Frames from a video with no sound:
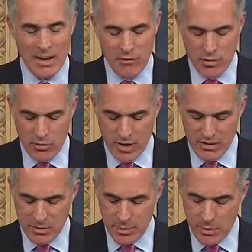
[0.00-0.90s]
further
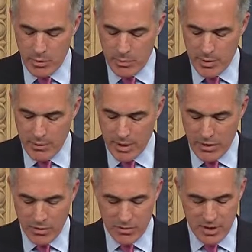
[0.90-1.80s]
ask the bill be read a
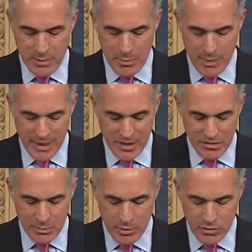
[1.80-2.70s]
third time and
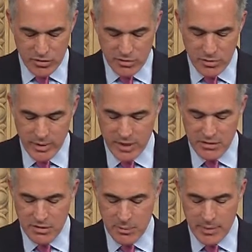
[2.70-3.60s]
passed, the motions to
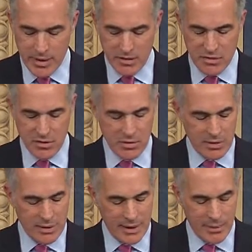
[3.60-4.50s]
reconsider be considered
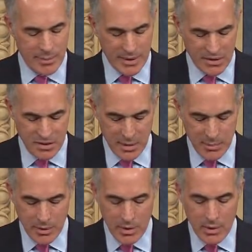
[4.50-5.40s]
and laid upon the
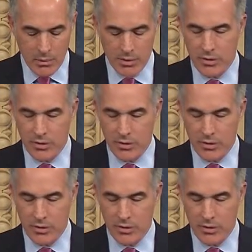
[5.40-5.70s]
table with